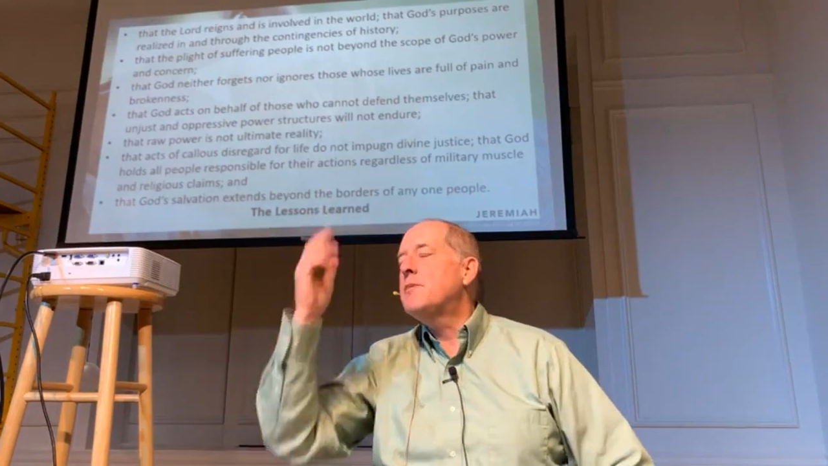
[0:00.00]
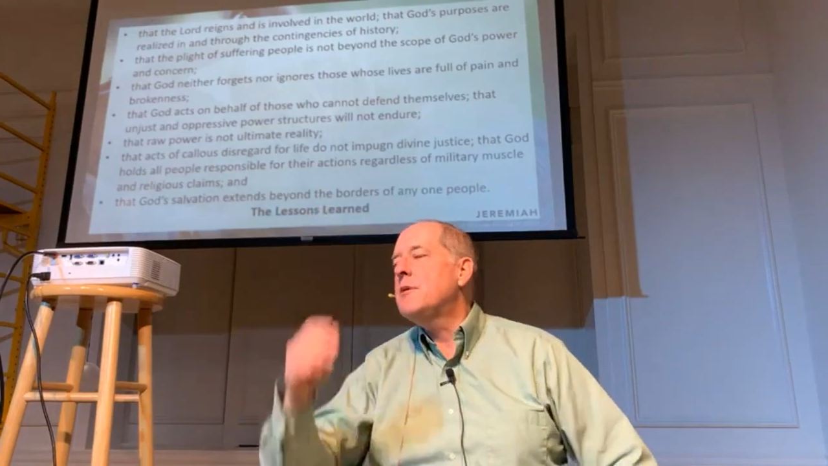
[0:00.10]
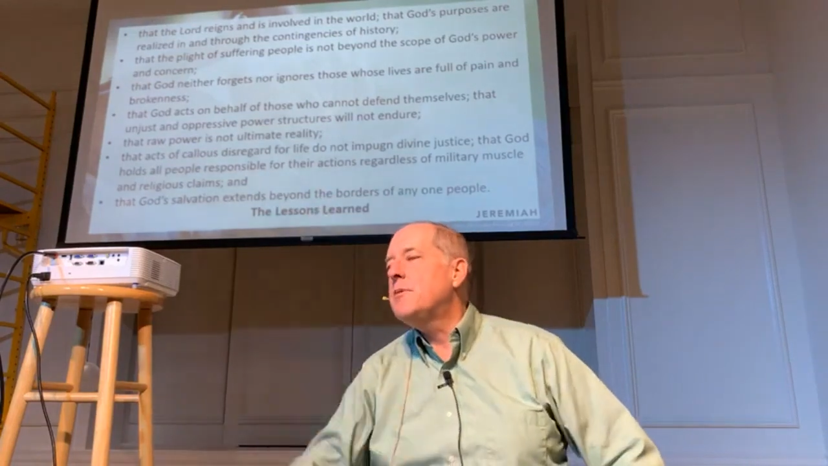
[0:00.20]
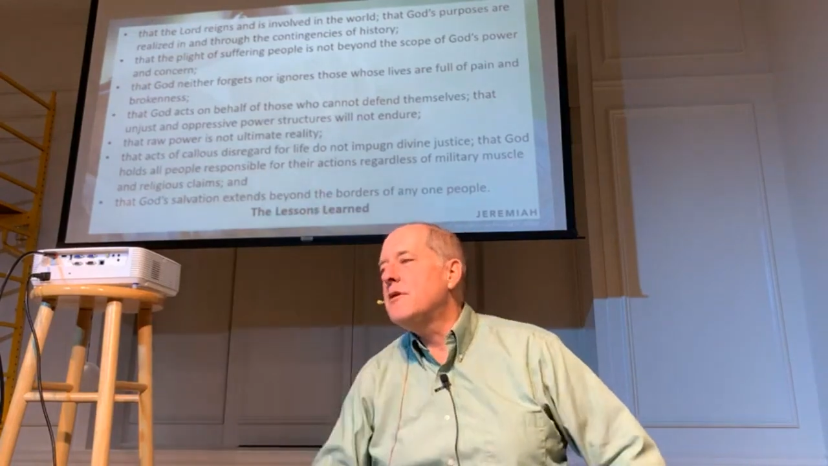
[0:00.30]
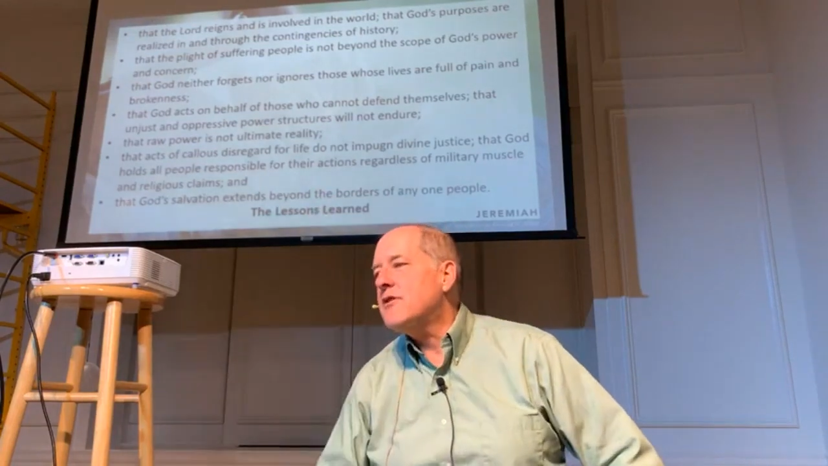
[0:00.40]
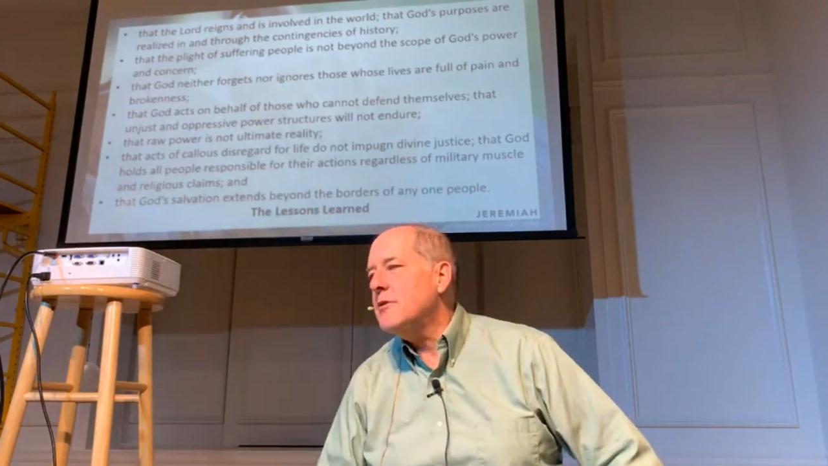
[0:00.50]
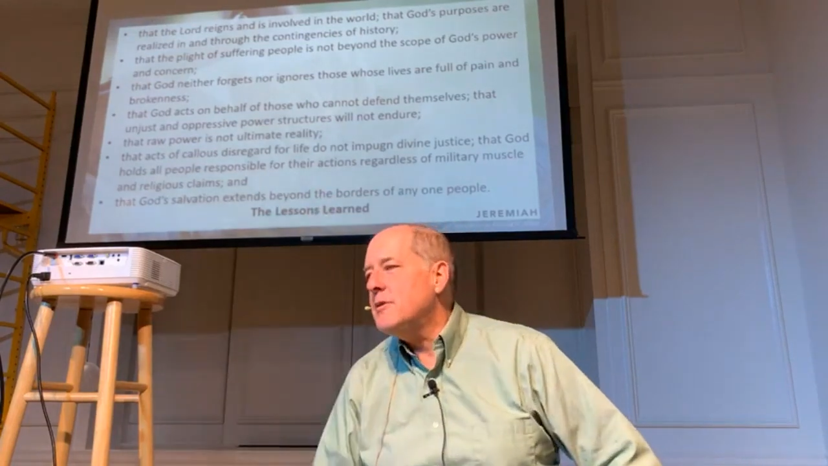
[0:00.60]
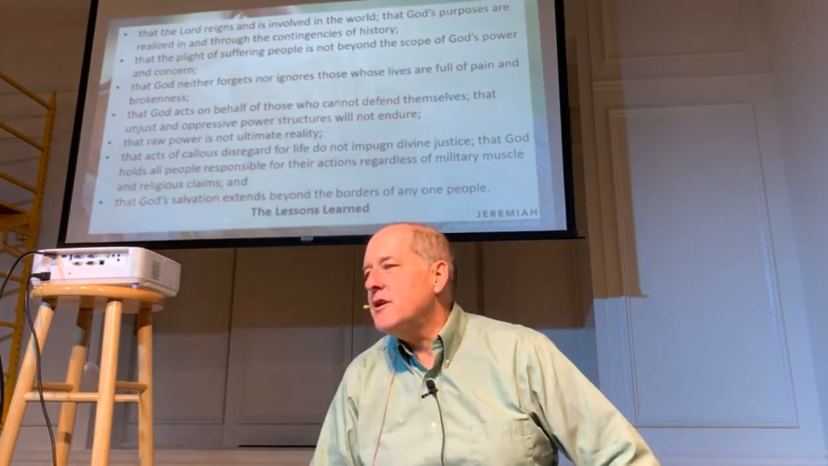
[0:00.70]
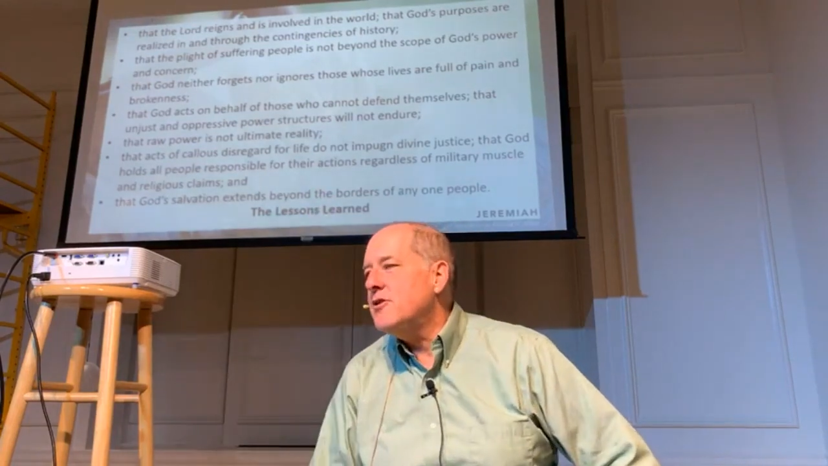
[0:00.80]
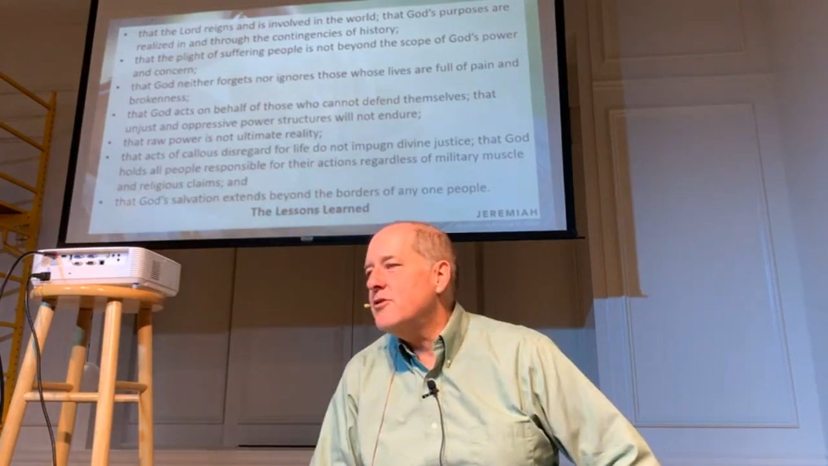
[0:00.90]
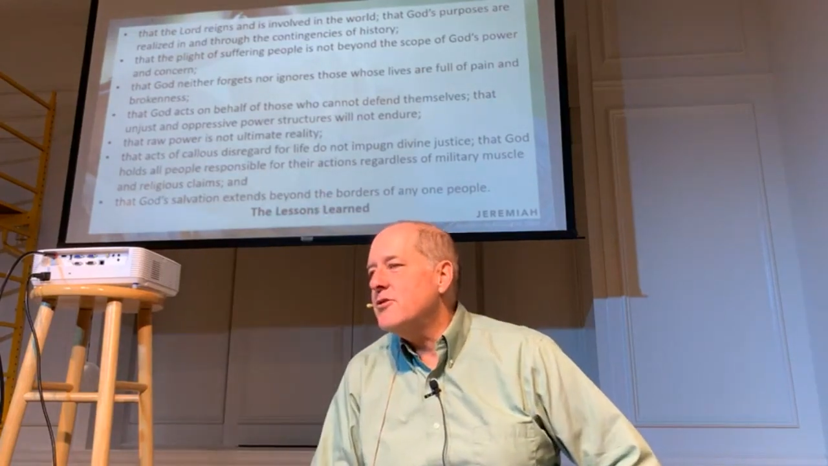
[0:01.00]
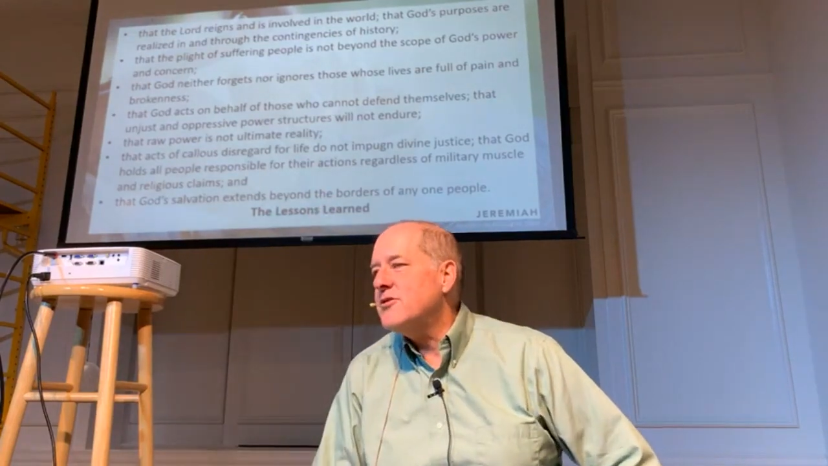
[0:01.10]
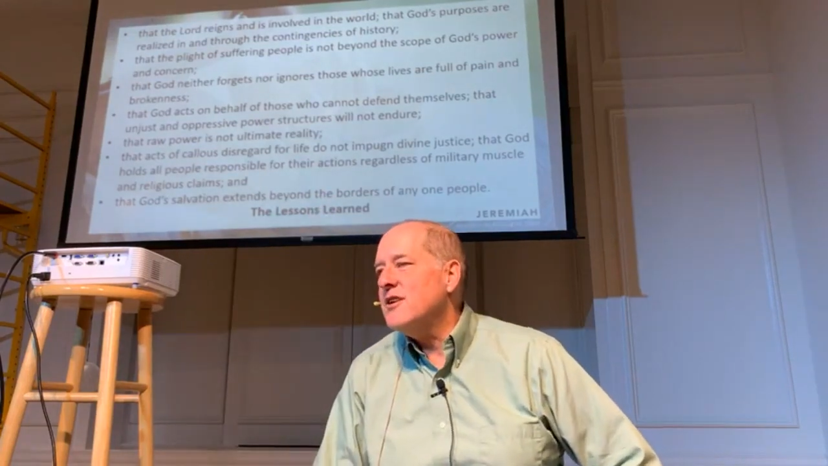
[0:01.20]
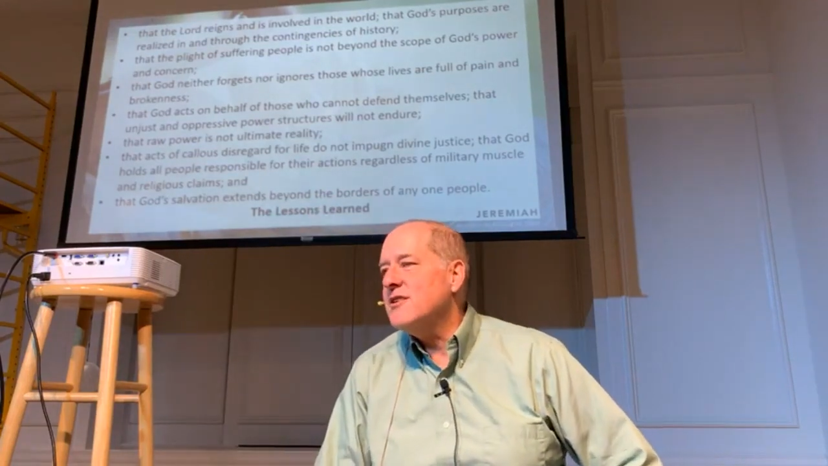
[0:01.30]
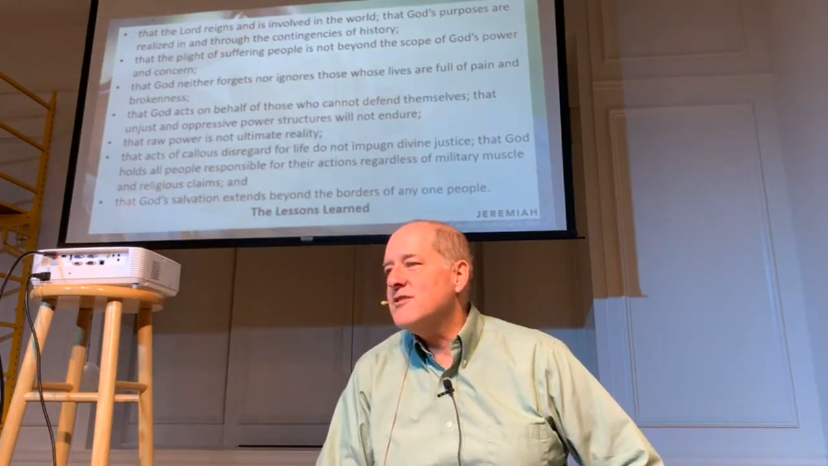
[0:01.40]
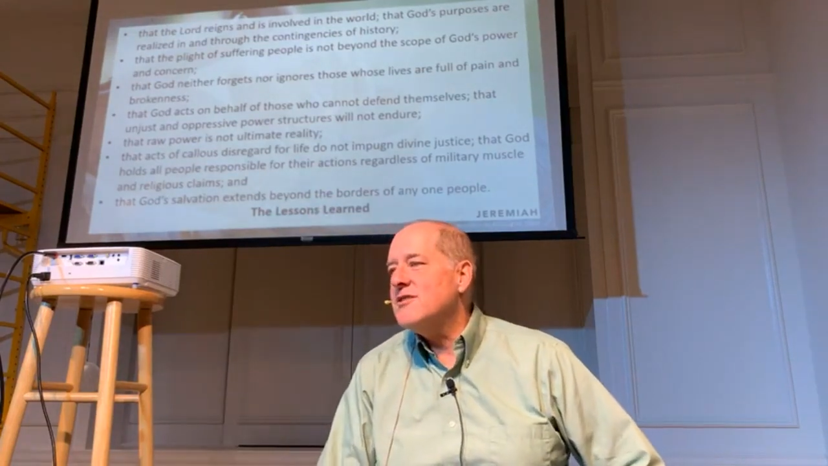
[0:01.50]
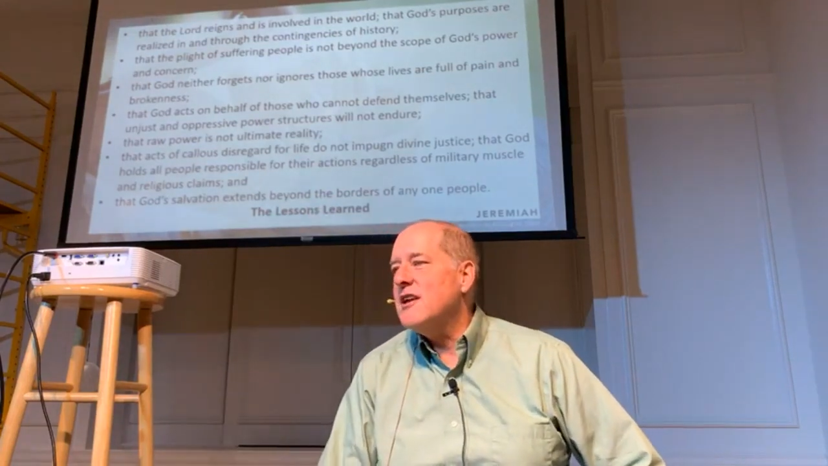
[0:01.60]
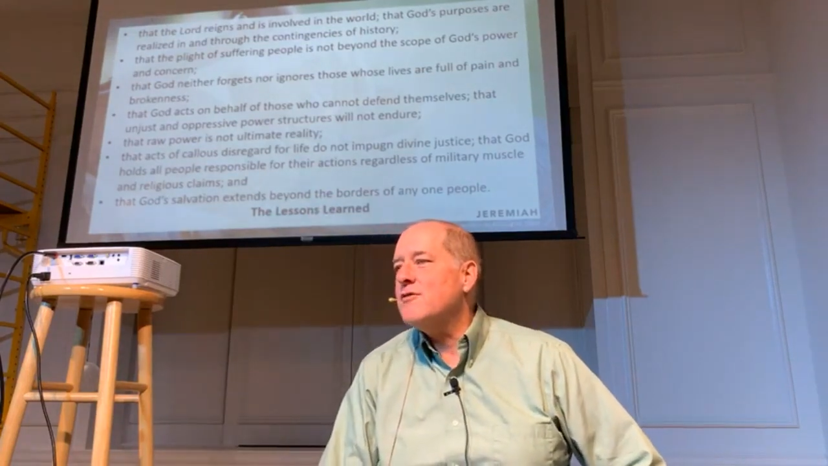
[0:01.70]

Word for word: My people have committed two sins.